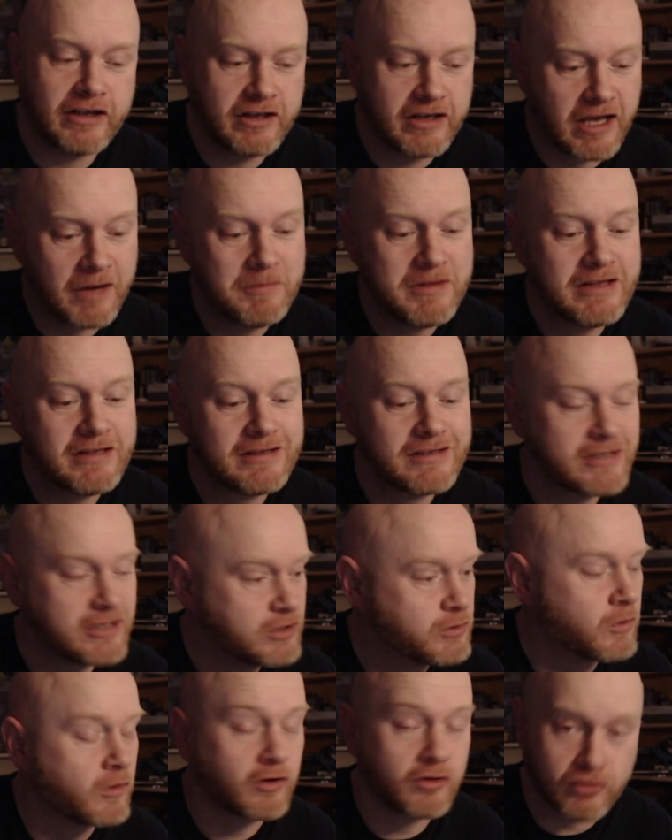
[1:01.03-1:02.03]
coming to
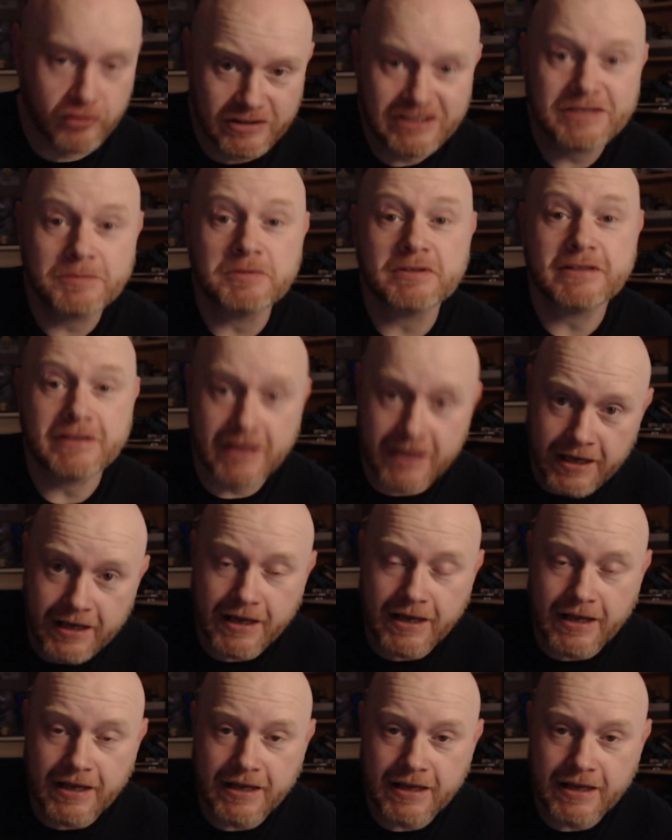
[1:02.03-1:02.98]
you on Christmas Day